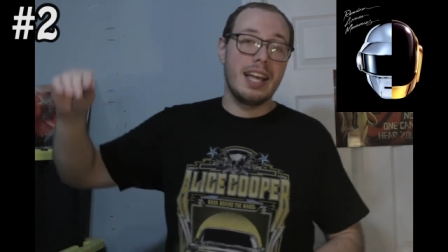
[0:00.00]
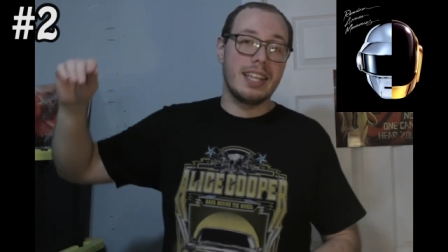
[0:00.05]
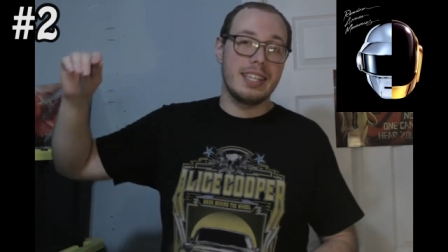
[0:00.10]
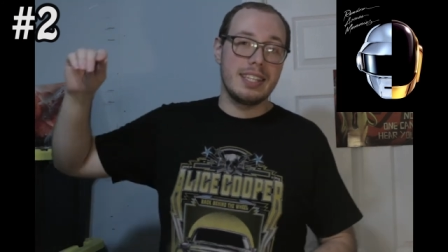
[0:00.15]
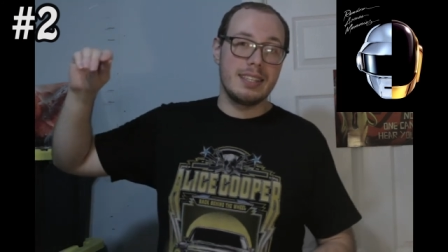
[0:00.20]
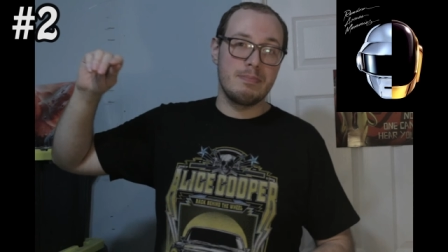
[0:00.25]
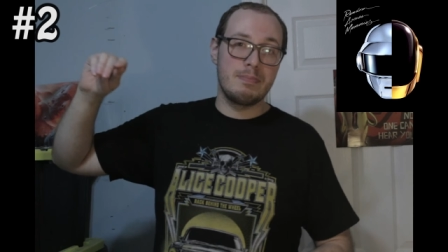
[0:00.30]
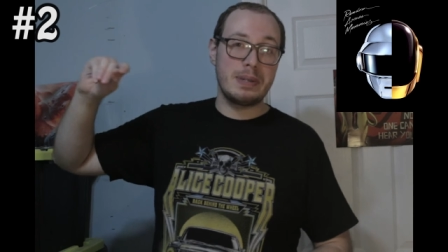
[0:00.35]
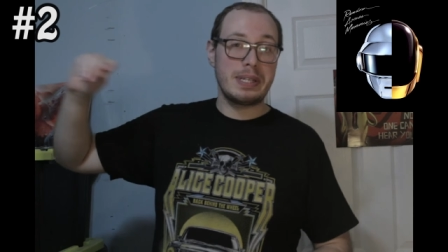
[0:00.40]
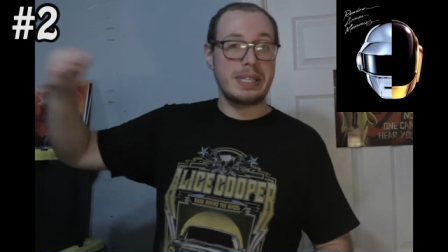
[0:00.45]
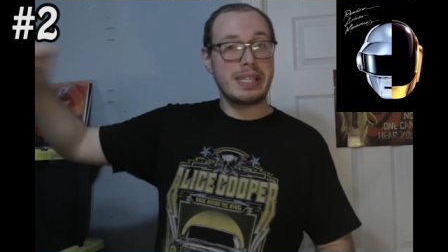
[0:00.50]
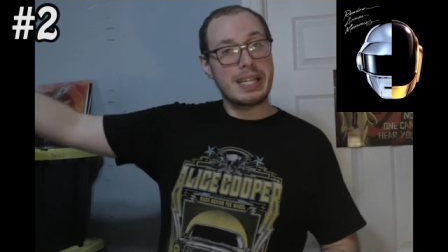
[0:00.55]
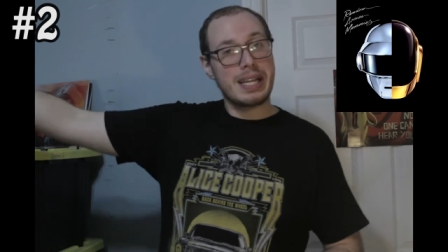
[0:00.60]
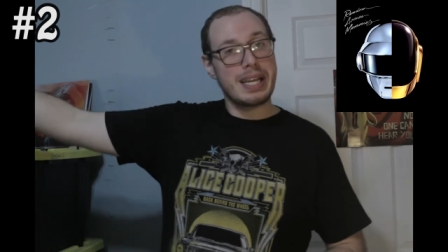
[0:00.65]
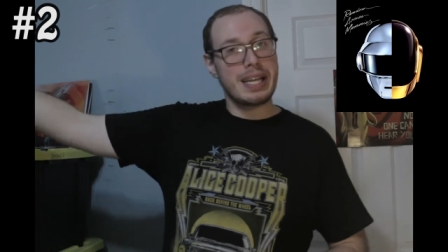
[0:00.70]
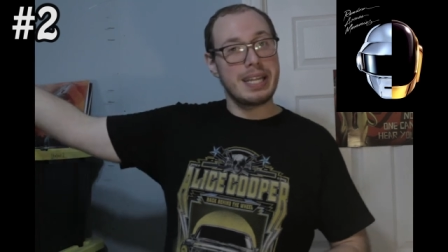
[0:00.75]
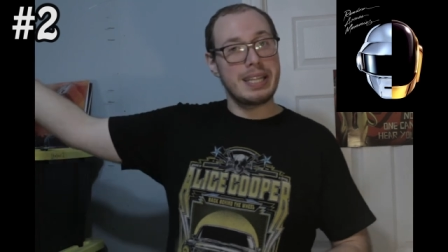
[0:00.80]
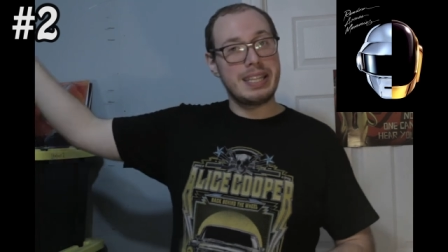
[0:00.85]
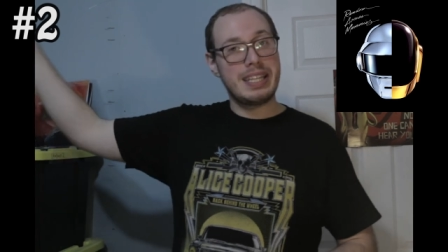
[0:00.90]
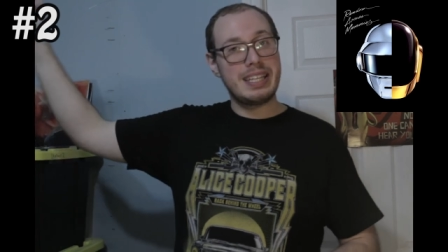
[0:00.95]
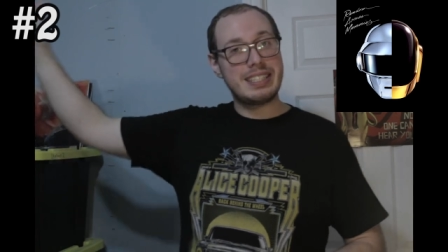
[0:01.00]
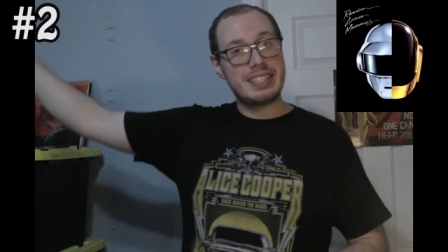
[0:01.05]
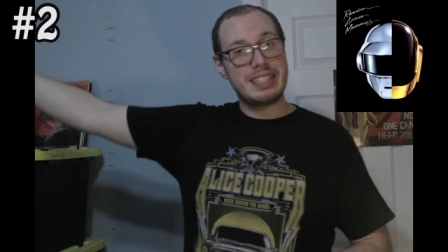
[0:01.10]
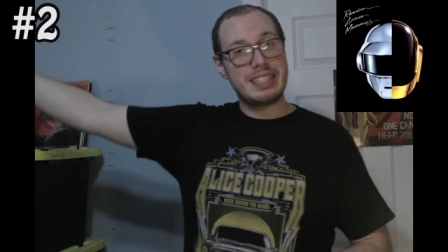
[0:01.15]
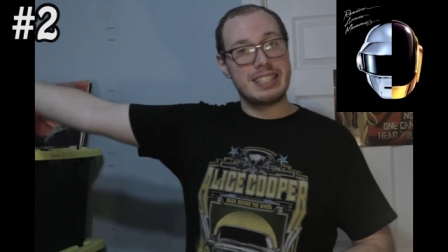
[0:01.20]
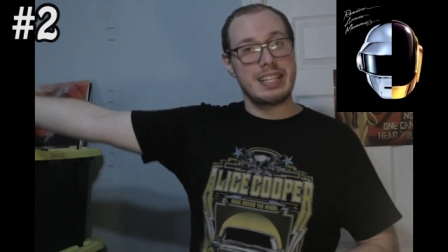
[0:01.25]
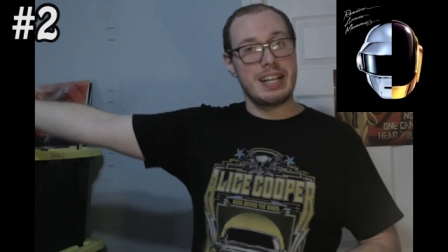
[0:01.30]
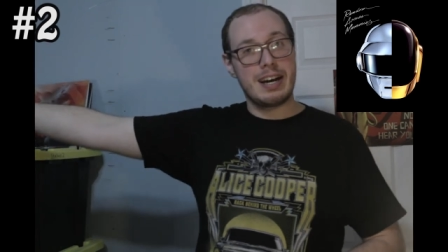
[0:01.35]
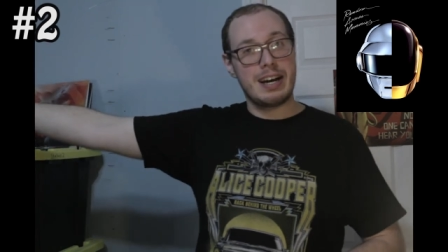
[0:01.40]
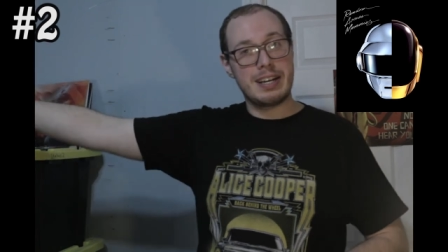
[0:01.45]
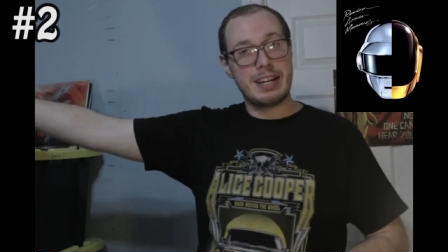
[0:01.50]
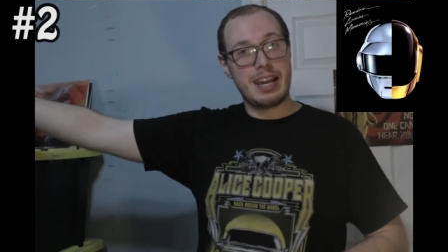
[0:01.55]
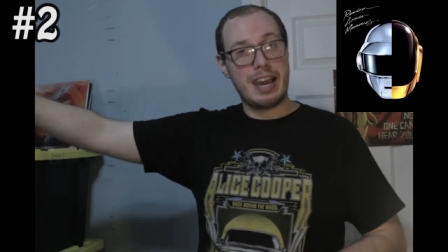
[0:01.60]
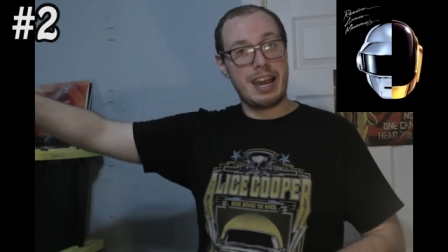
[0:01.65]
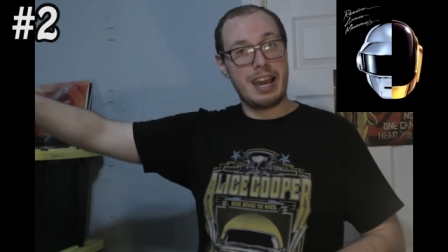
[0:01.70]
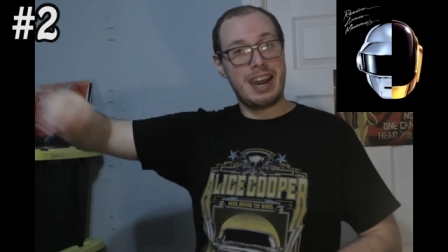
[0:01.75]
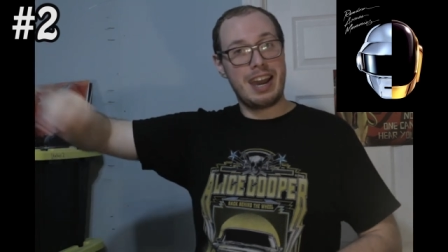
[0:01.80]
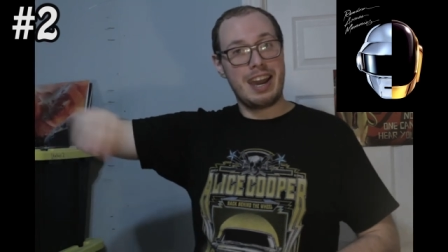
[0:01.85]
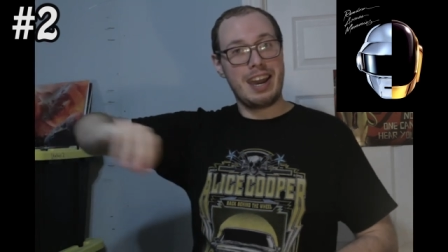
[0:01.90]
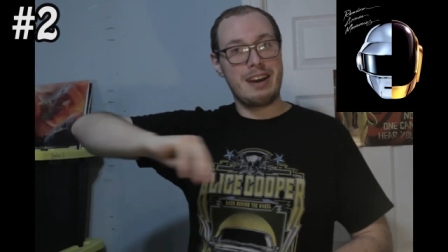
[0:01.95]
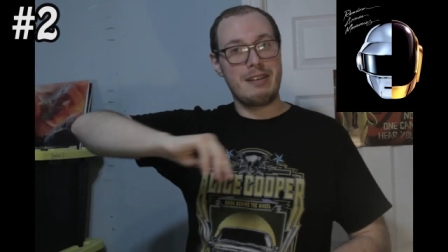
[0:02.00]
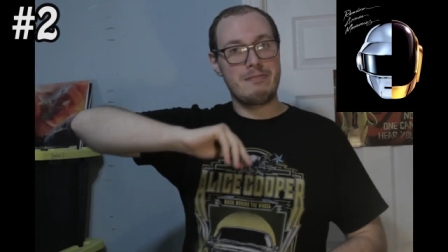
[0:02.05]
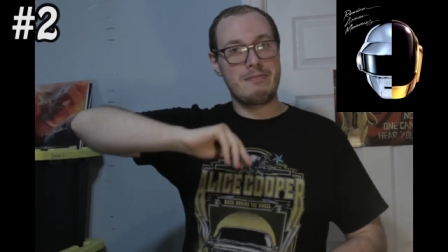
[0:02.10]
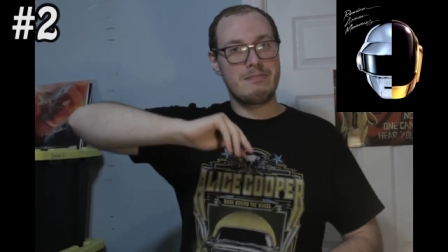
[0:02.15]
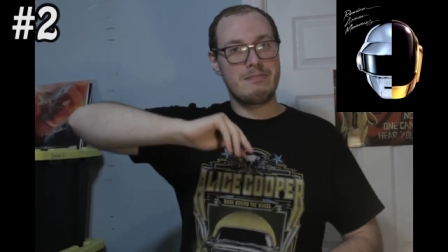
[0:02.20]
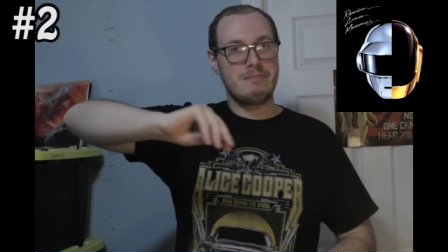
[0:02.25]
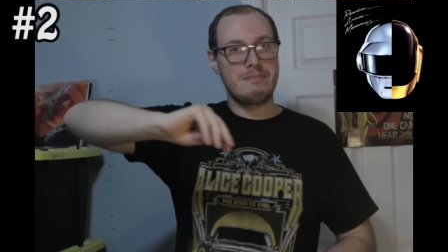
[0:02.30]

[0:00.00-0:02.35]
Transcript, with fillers: But this is not a